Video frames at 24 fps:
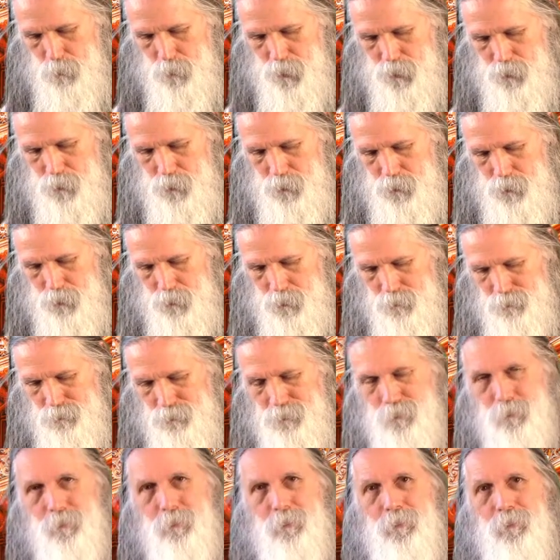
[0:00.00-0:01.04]
presence
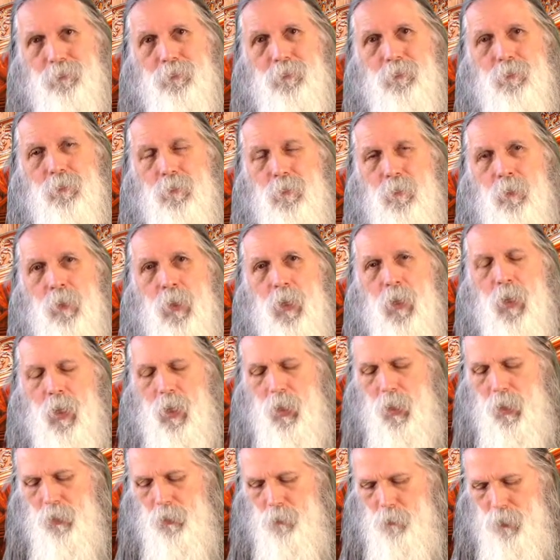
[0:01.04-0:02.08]

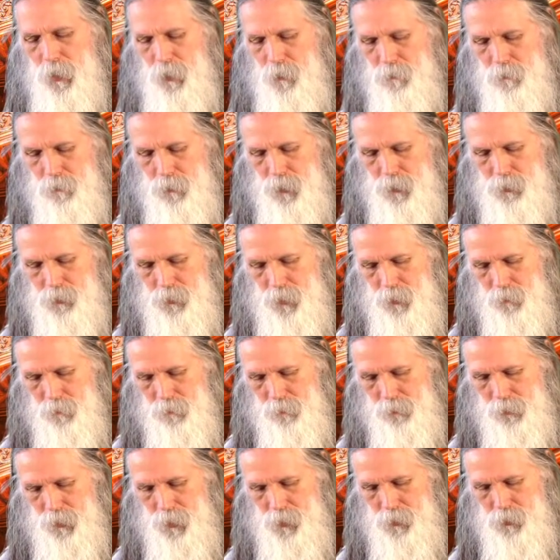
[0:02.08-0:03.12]
and then we have
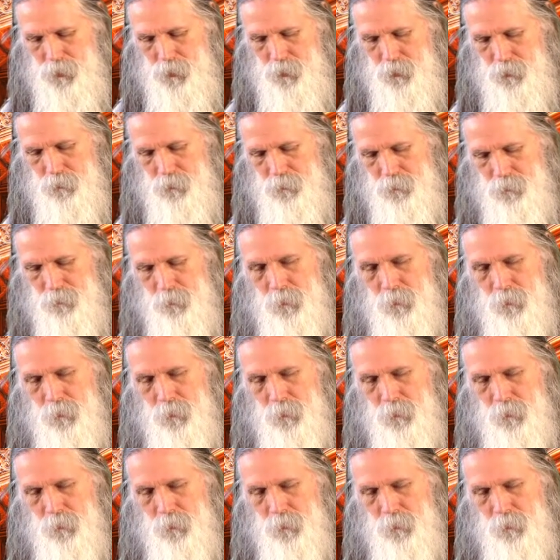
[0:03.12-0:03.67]
identification.